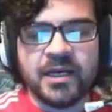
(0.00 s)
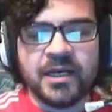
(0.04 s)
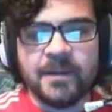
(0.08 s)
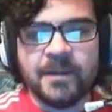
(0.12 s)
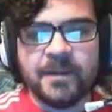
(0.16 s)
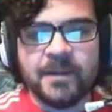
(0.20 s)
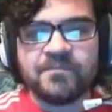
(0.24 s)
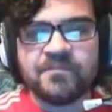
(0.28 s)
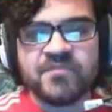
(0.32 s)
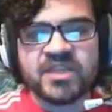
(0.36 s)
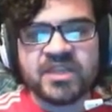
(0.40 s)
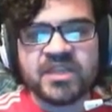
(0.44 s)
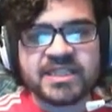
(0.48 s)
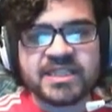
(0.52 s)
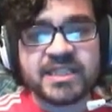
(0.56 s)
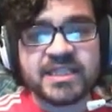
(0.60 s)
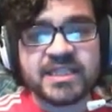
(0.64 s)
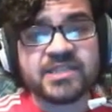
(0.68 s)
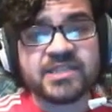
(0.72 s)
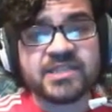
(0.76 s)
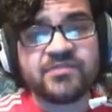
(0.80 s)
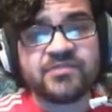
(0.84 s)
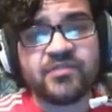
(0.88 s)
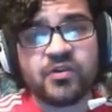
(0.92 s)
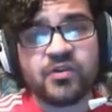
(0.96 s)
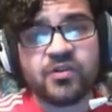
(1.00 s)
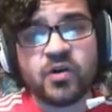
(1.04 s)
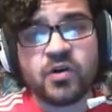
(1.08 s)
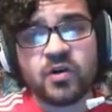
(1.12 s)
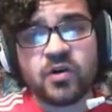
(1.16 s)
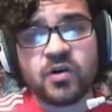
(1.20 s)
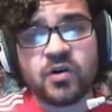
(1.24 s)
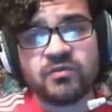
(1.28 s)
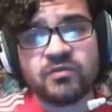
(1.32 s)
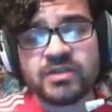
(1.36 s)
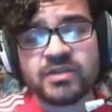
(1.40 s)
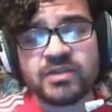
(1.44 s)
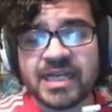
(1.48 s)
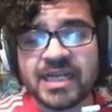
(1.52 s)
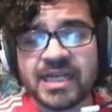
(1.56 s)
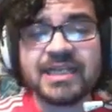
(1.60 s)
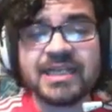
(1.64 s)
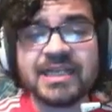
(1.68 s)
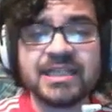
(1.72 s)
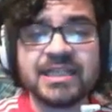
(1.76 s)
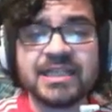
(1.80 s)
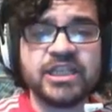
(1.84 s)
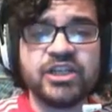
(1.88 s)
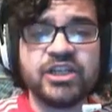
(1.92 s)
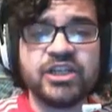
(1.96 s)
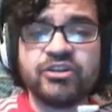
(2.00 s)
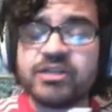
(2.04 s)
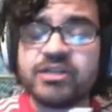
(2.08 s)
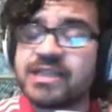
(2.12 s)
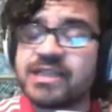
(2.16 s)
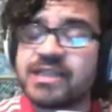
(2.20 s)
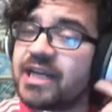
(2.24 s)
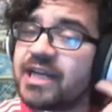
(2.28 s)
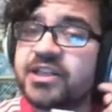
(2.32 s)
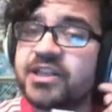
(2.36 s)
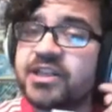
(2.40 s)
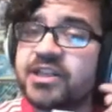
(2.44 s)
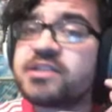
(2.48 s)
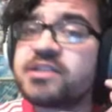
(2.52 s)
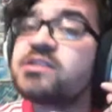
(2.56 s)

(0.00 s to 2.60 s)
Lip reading: This is for recycling your attackers,